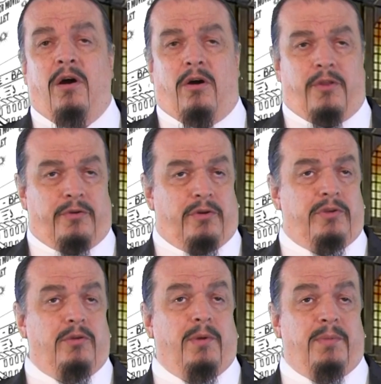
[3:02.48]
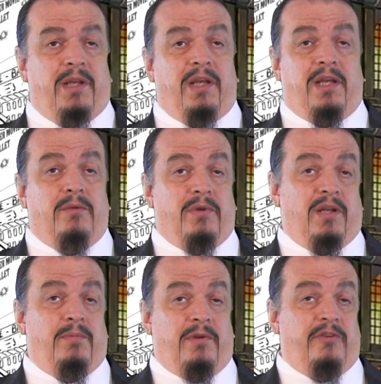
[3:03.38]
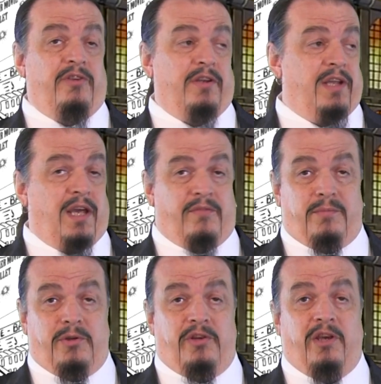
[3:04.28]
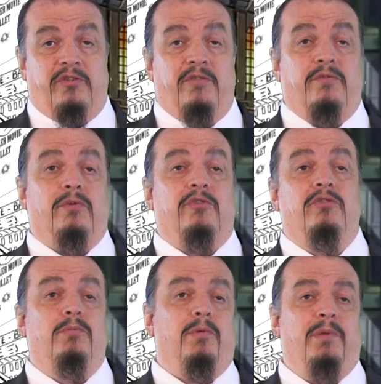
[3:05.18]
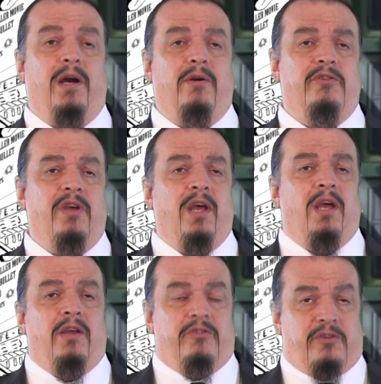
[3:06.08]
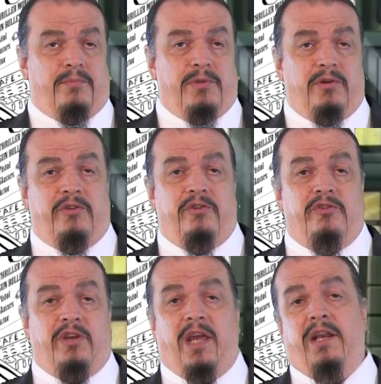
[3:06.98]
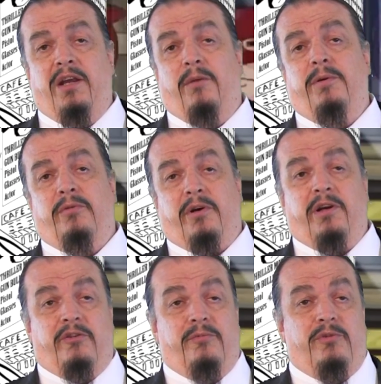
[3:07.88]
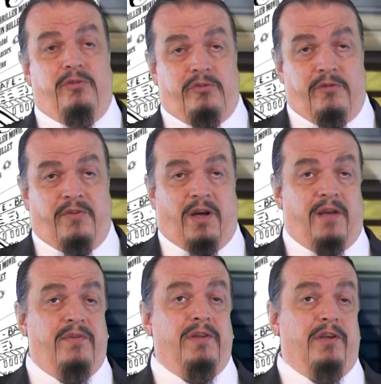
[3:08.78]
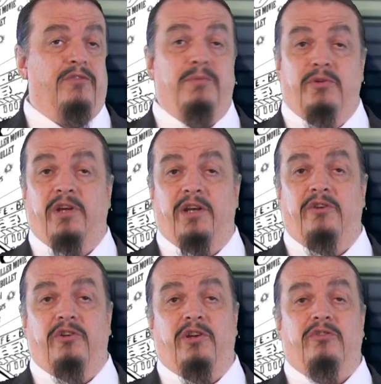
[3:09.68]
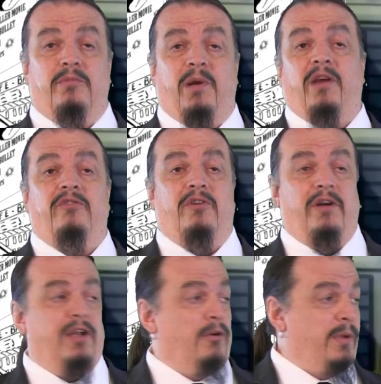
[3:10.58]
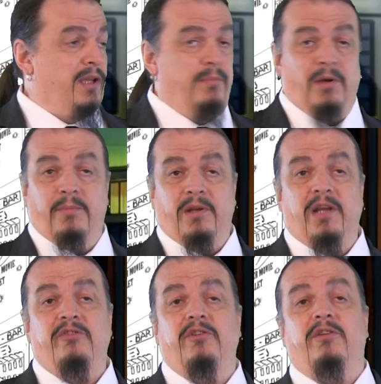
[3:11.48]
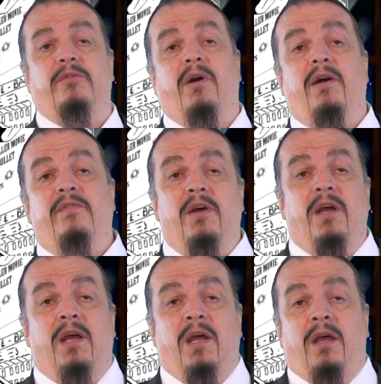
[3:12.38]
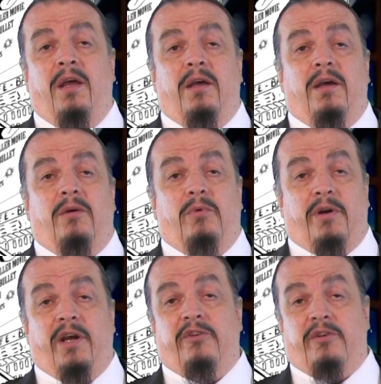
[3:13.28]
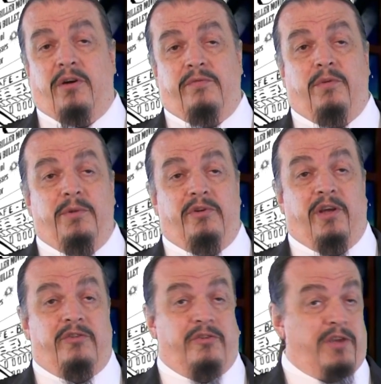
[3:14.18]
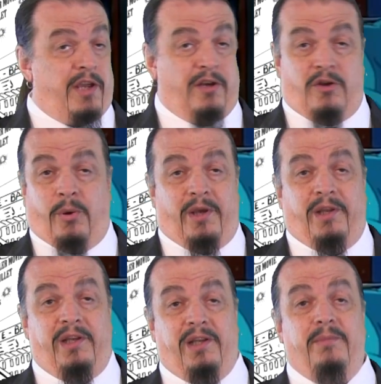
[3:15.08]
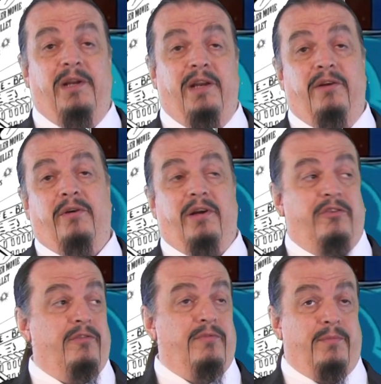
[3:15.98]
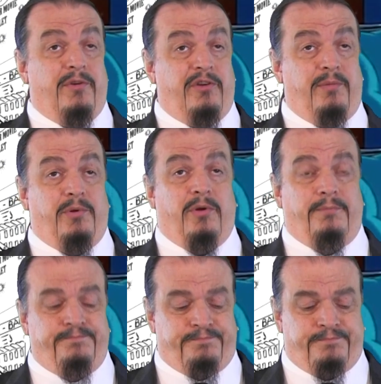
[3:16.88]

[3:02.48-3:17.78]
Although no human being can really be said to have a mutation for superpowers, some mutagens can help an organism to survive, and thus mutated genes are passed on, helping the population to thrive. Uh, whereas harmful mutations can quickly eliminate an organism from the gene pool.